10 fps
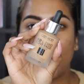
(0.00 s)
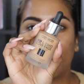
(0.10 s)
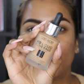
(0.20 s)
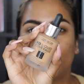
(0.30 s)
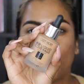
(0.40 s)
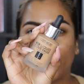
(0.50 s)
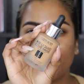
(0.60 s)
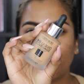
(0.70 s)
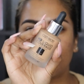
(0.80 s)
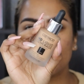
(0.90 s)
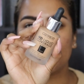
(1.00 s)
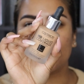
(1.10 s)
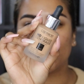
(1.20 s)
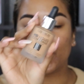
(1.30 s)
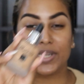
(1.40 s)
I've got quite a few
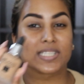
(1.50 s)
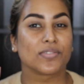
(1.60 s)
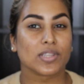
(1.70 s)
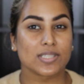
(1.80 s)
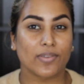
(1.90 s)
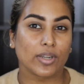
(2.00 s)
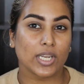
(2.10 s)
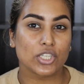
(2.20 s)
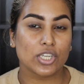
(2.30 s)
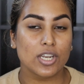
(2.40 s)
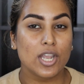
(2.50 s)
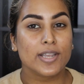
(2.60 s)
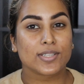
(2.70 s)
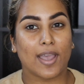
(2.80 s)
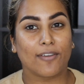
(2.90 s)
requests for this foundation,
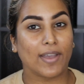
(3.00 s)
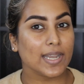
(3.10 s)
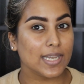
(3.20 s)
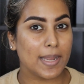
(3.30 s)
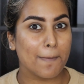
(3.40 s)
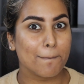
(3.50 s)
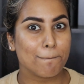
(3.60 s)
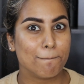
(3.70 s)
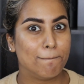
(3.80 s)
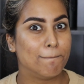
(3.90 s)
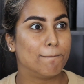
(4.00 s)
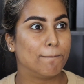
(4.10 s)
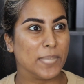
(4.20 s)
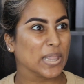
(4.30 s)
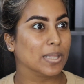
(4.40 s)
so I finally
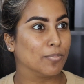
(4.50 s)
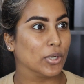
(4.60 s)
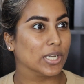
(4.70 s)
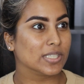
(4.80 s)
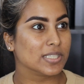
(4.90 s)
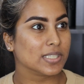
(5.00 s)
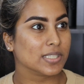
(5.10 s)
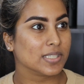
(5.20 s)
bit the bullet.